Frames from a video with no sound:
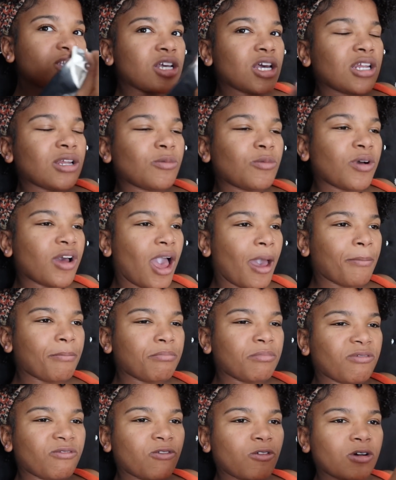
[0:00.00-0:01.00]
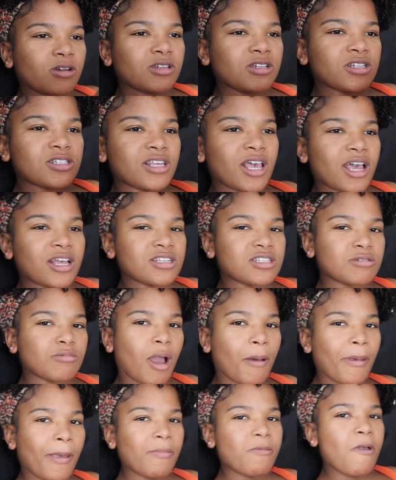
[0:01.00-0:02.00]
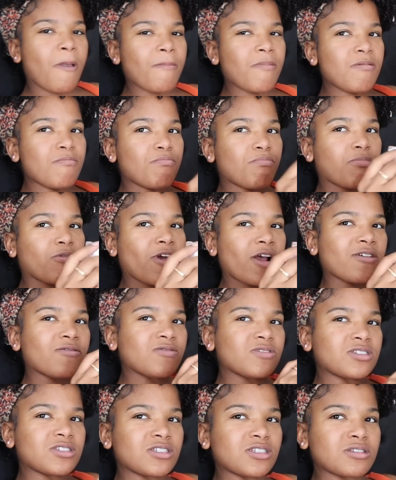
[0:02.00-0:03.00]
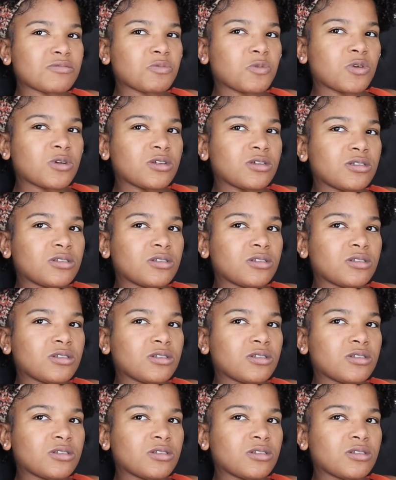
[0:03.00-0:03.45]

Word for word: tell them what happened before the disaster. My baby made me breakfast this morning.